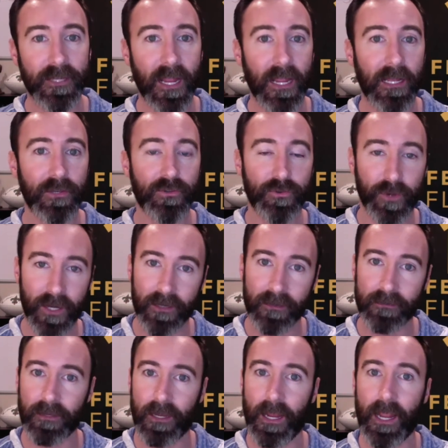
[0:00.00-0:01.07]
and
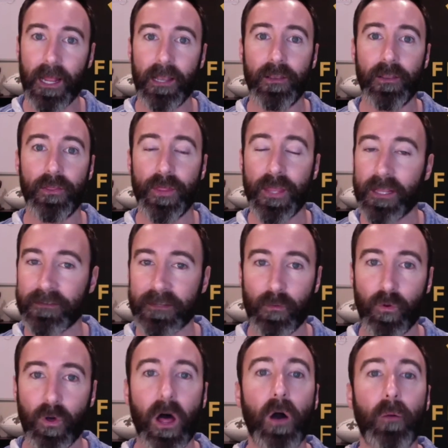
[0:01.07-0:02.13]
tricks and things that
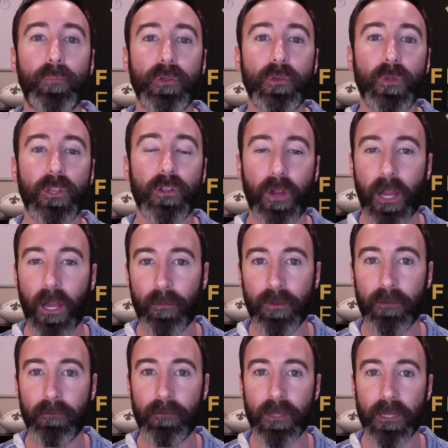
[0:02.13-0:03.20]
will help you in your
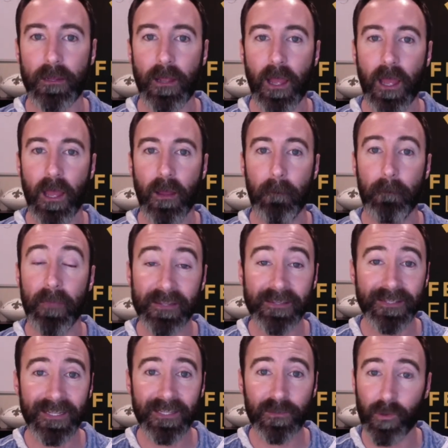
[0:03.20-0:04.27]
Airbnb
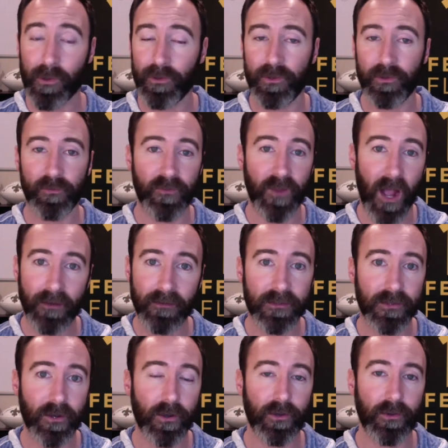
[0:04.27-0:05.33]
business, whether you've gotten
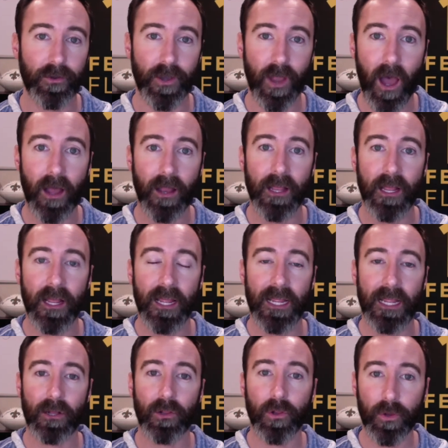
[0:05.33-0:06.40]
started or not,
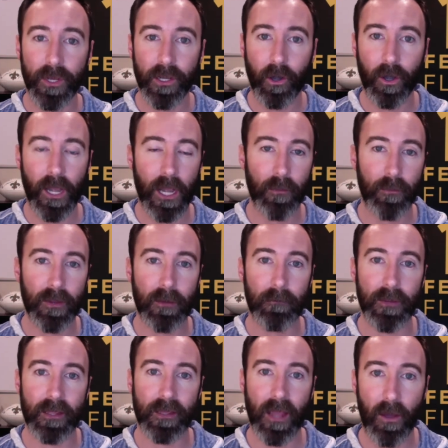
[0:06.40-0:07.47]
including our
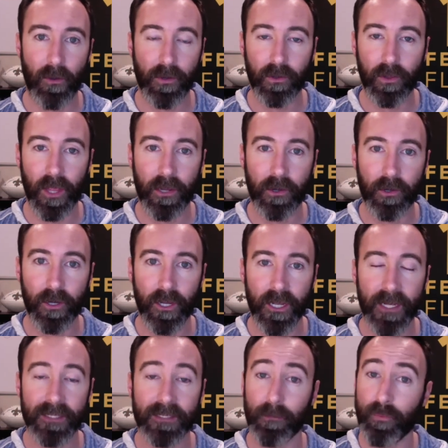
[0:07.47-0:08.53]
Airbnb Calculator.
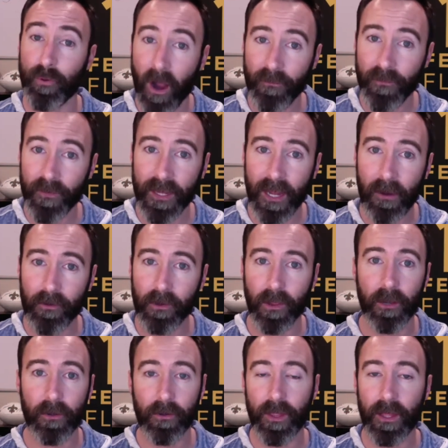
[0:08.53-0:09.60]
It's a profit
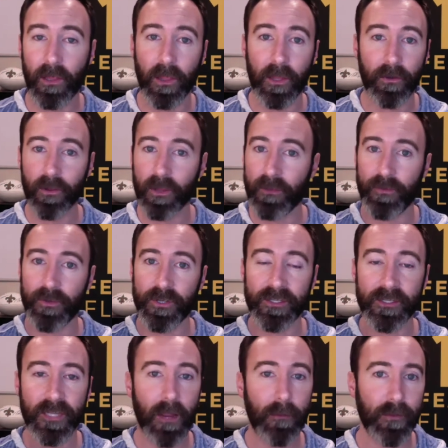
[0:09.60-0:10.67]
calculator that literally, if you
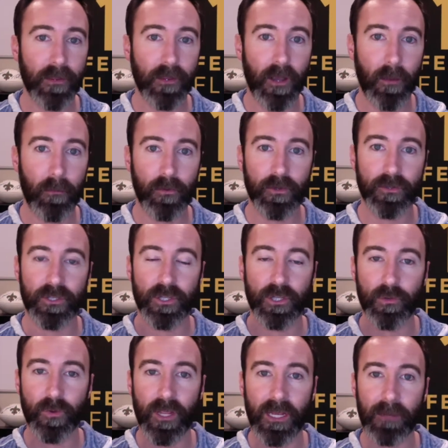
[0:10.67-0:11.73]
just type in the numbers,
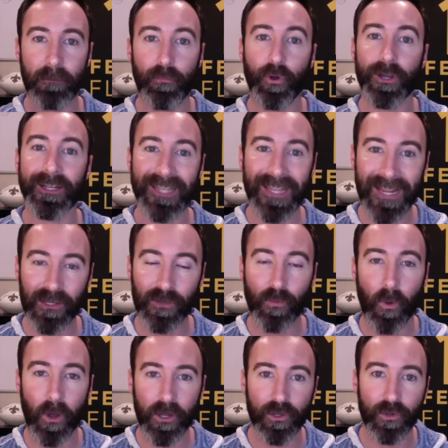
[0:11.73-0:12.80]
you can predict
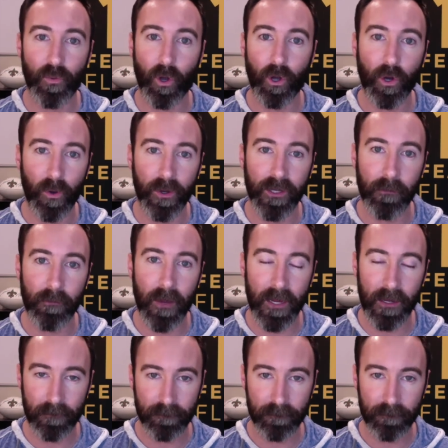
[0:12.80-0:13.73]
what you are going to make.